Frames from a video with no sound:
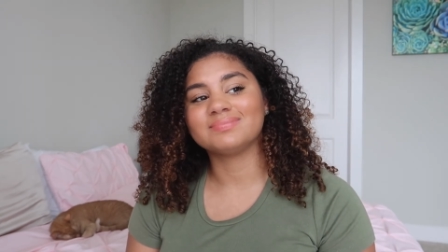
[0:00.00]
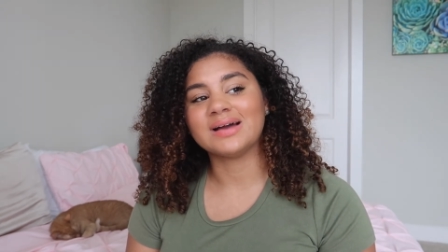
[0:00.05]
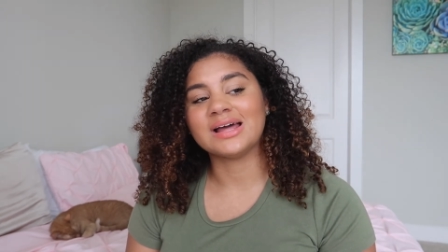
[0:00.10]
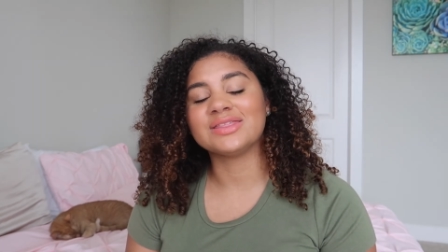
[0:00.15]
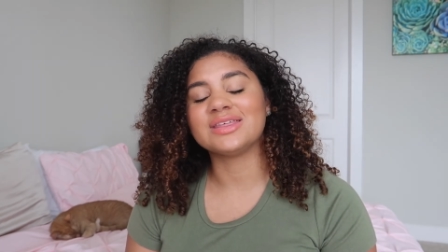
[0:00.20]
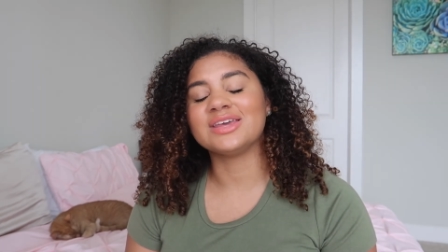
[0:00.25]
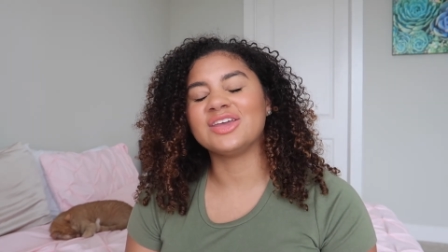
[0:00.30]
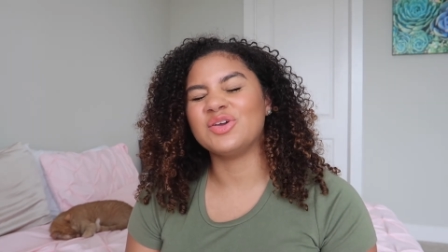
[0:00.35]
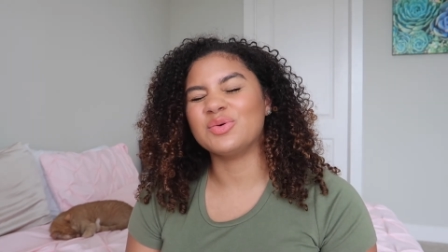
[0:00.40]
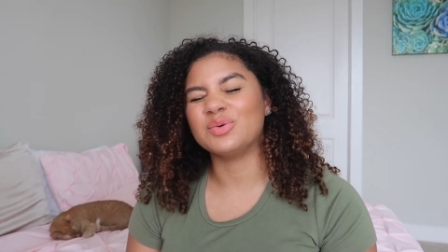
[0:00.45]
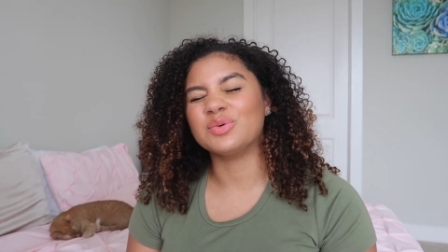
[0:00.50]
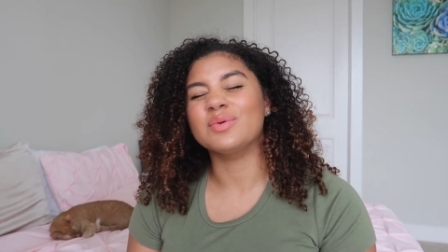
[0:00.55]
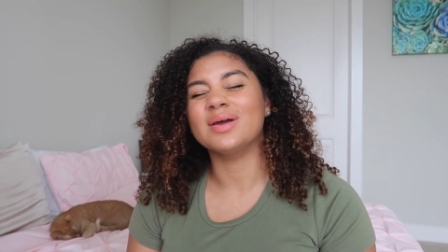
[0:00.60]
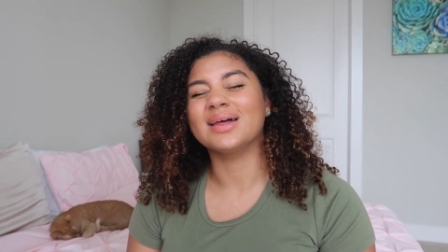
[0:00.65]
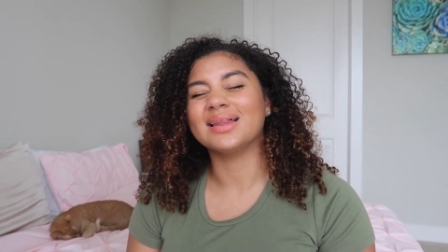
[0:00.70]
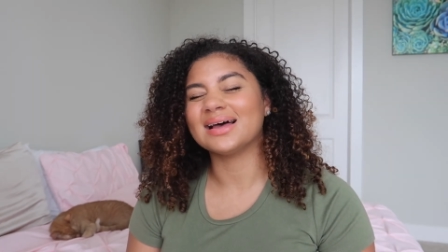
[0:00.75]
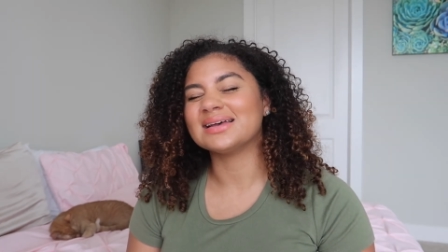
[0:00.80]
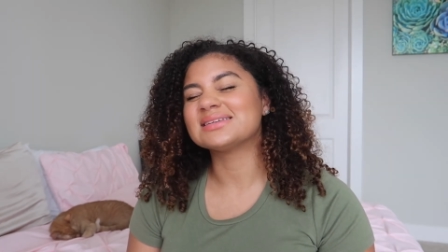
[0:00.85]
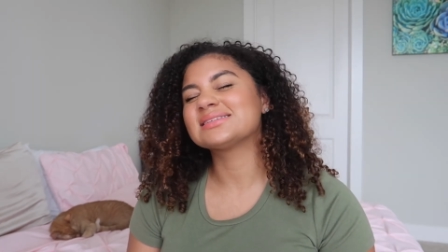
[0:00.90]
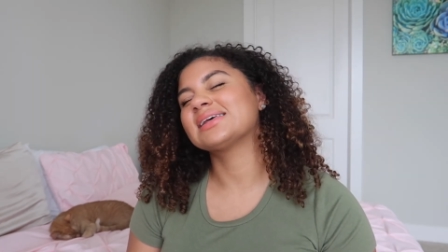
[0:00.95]
I think you would
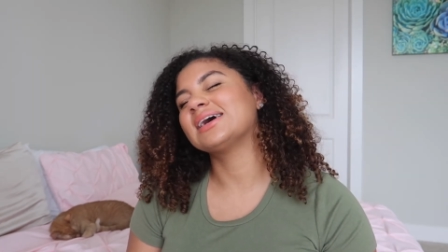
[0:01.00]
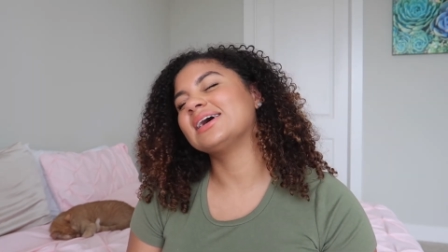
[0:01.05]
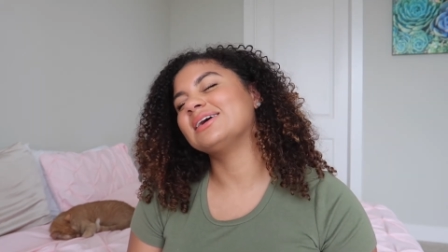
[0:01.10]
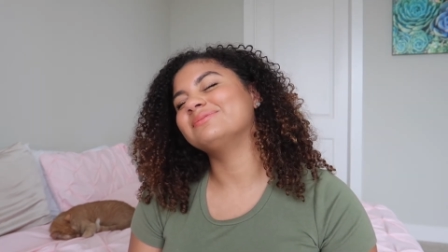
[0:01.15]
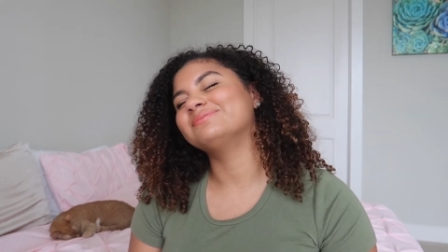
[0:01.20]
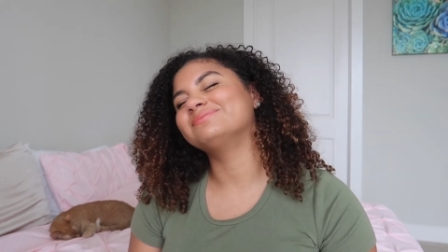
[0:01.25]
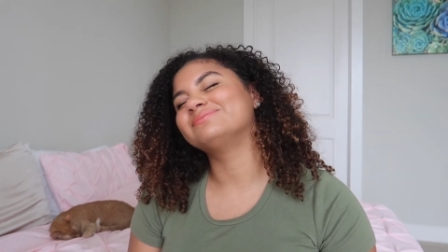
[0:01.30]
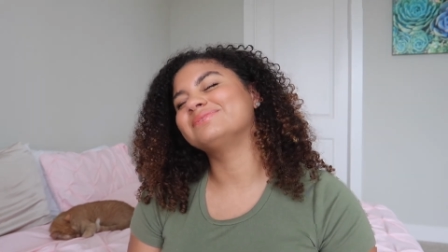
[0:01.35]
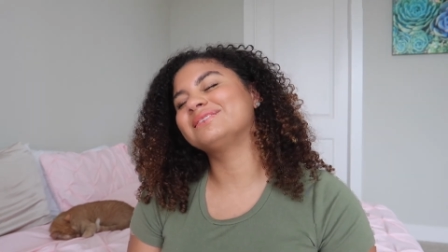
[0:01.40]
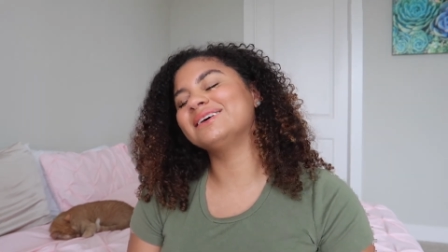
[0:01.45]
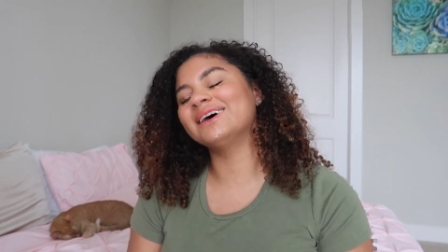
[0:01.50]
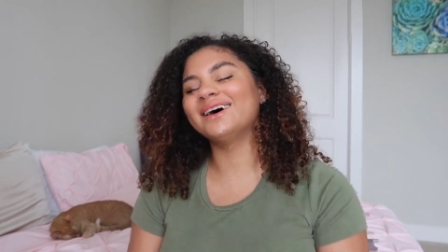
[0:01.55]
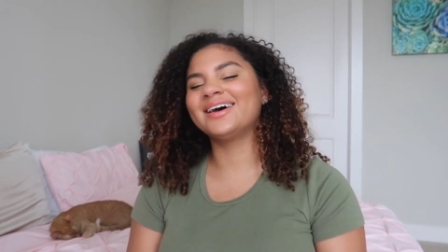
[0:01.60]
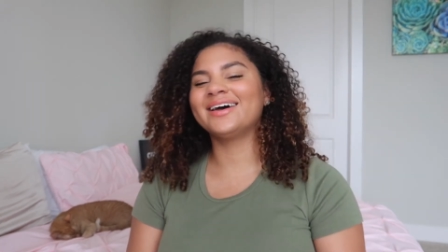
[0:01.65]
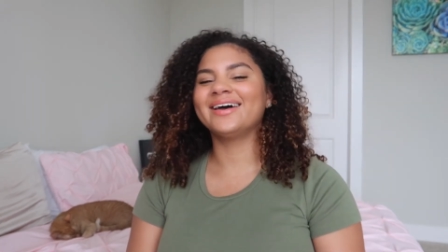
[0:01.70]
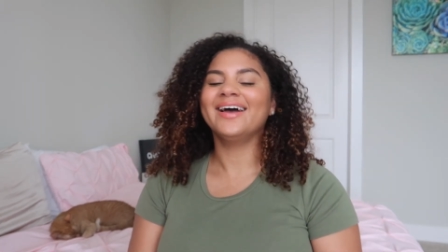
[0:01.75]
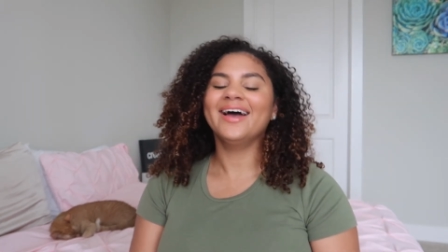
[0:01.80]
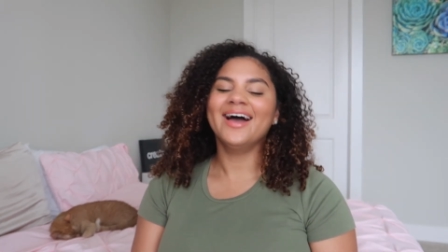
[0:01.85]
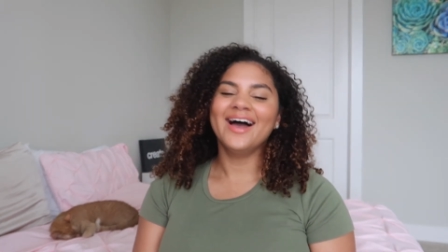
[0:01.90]
realize that.